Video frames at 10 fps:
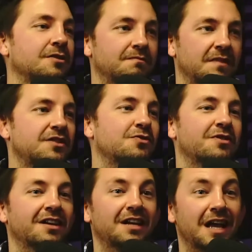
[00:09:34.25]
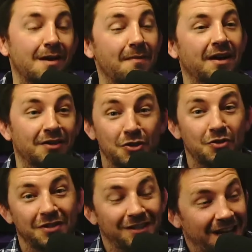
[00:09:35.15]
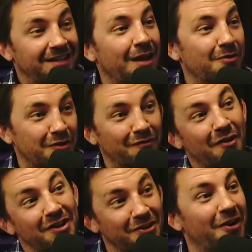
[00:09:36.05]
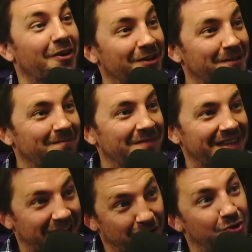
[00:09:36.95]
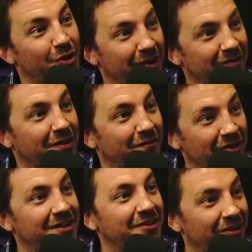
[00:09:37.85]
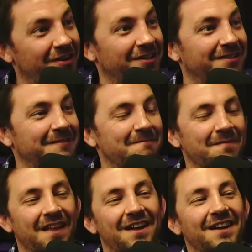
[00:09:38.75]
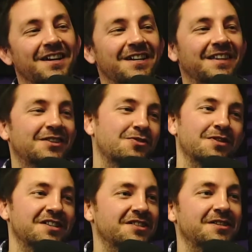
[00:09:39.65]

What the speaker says: That's okay. You take that with your fucking car. Like you're driving a fucking car. That's crazy.